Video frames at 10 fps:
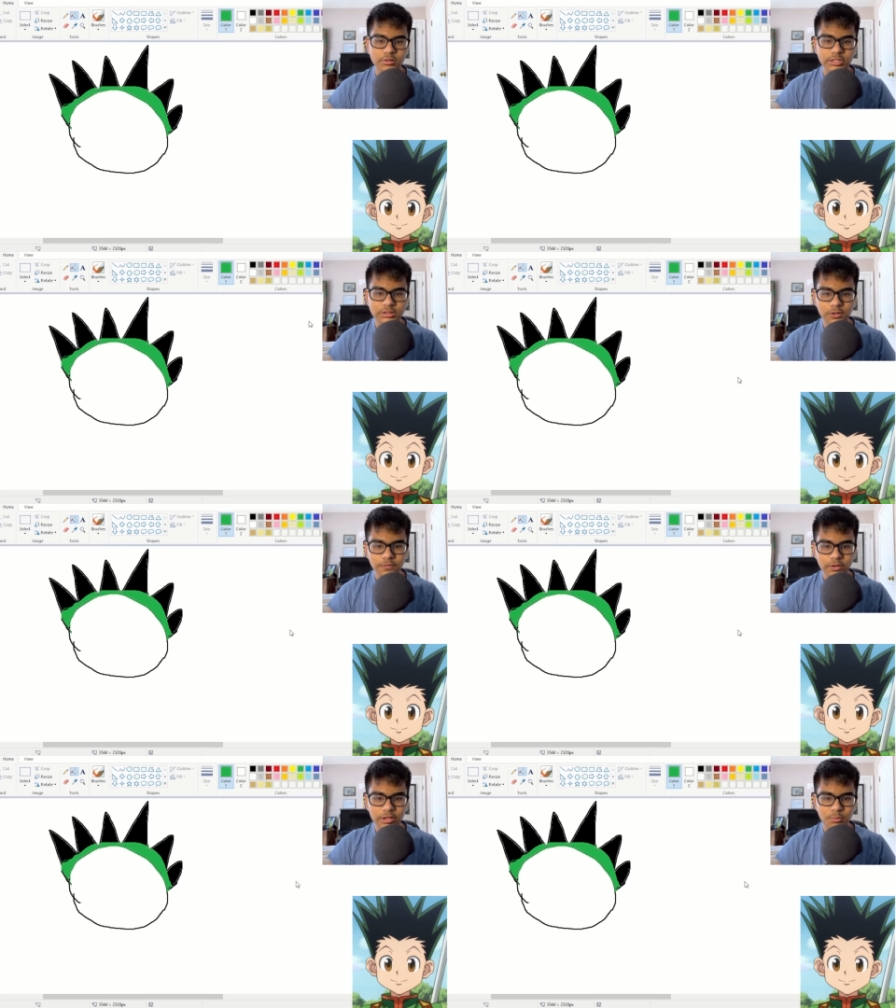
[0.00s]
Let's go
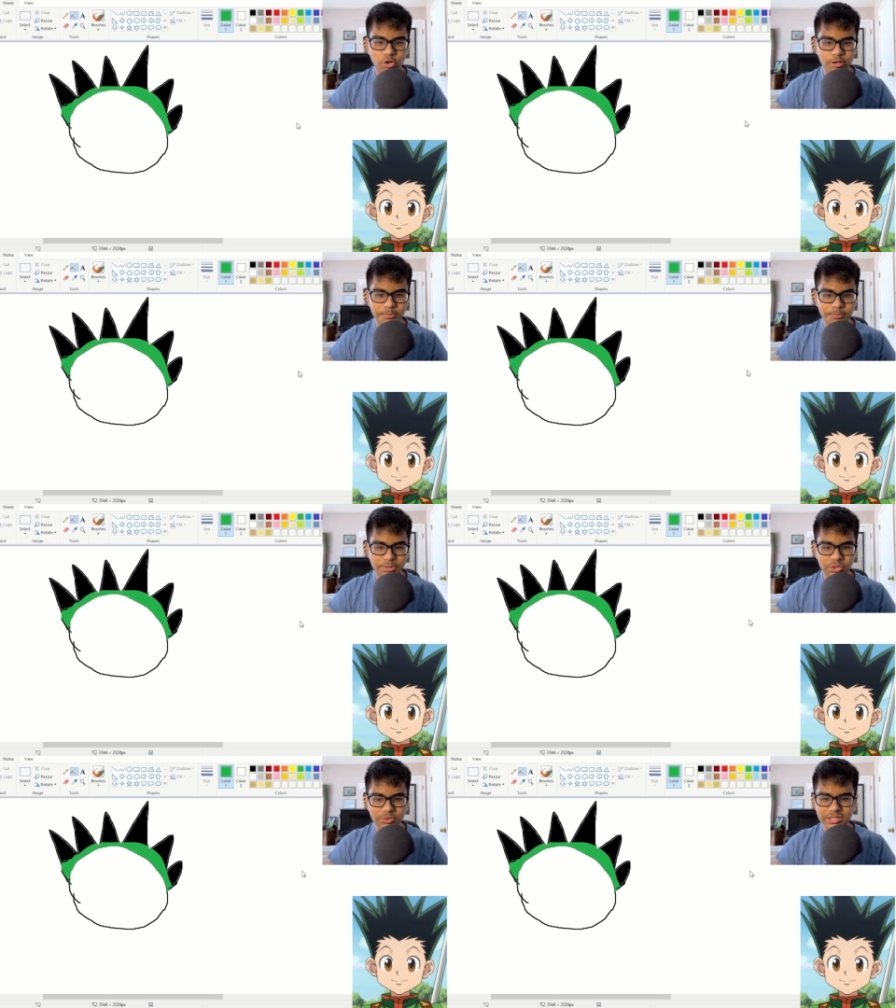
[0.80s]
for like a more
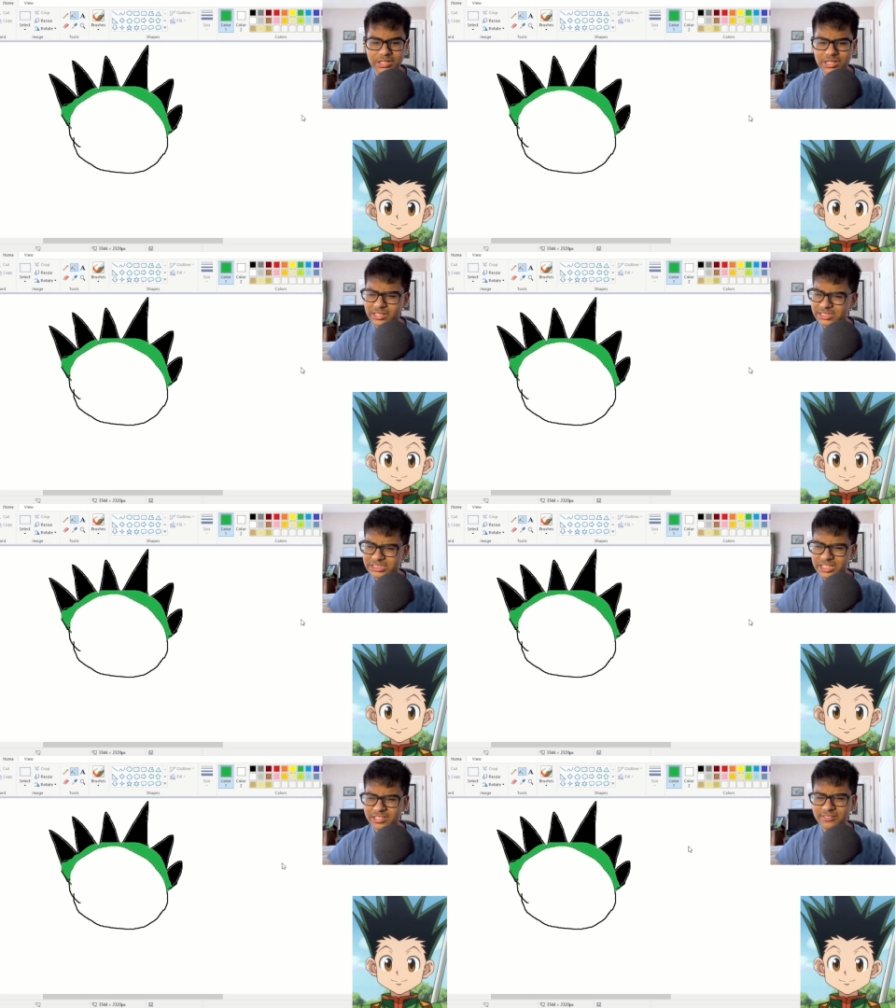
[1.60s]
muted
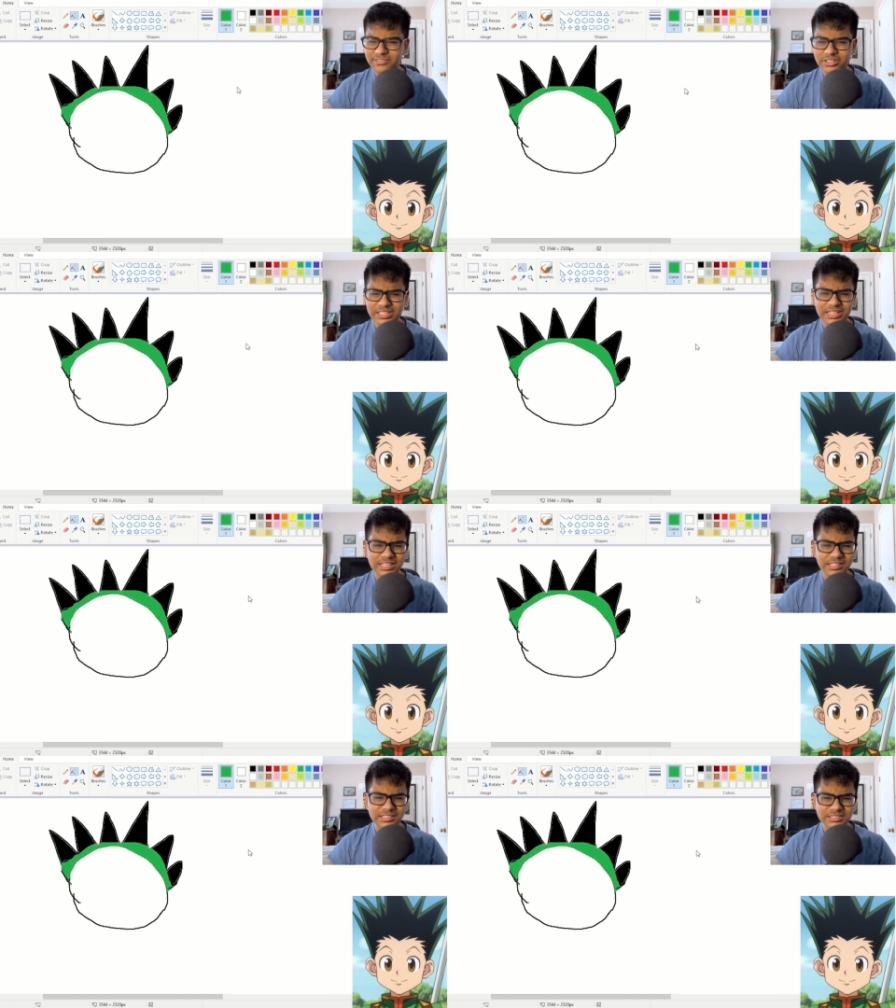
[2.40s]
shade of green.
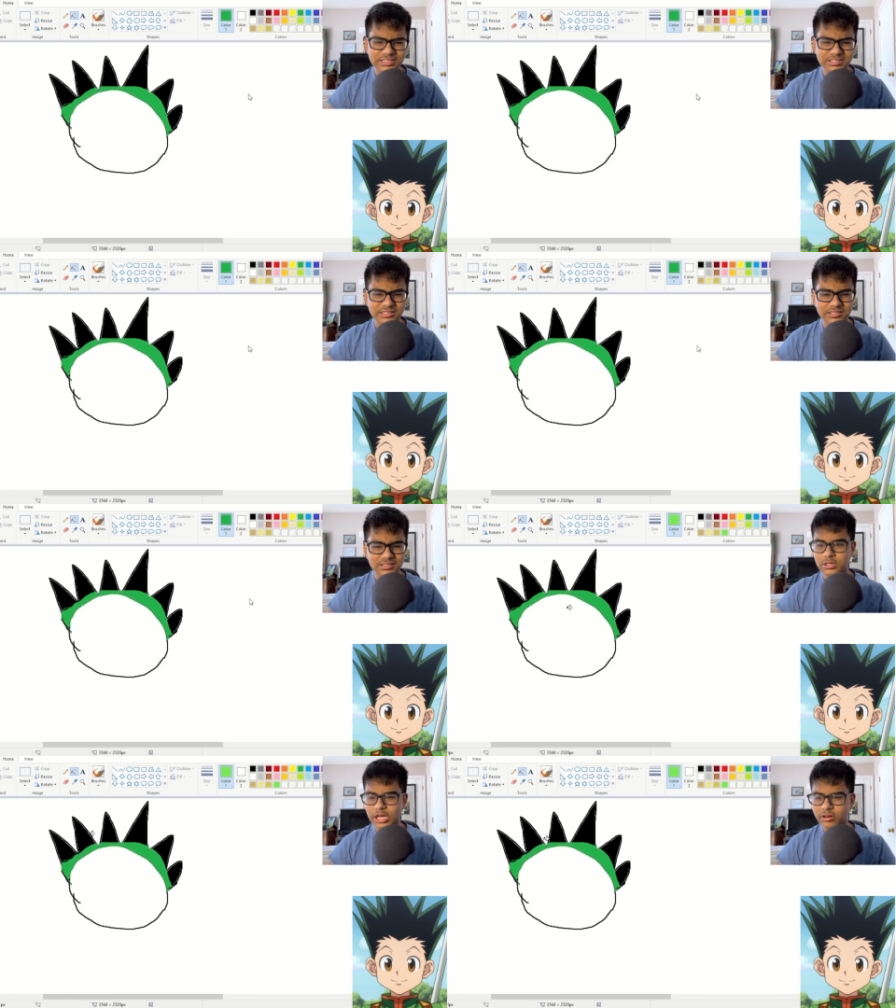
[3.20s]
I guess.
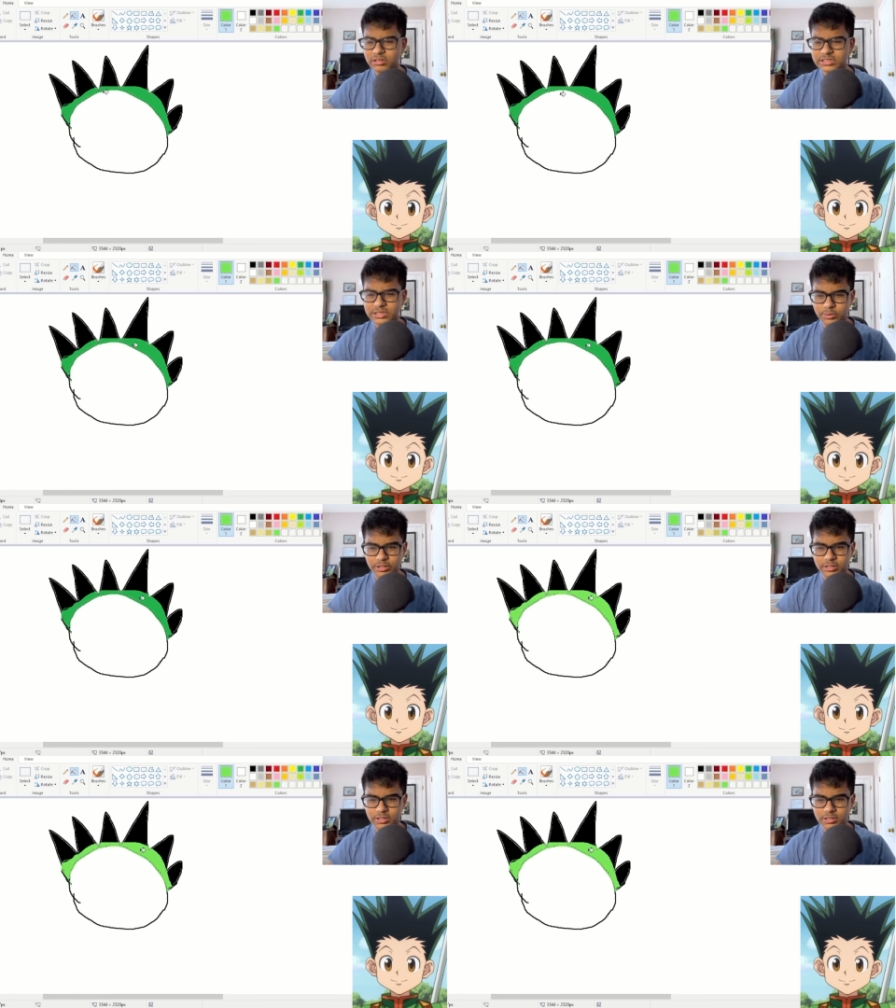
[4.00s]
How does this
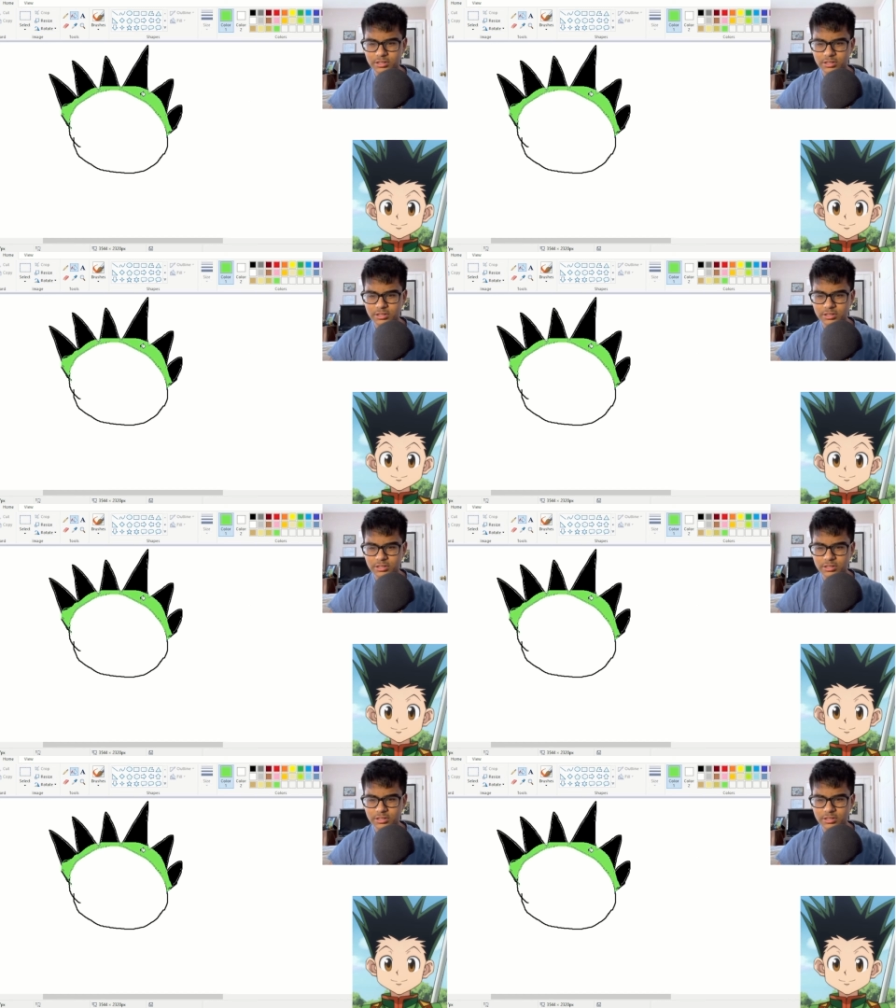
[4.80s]
work?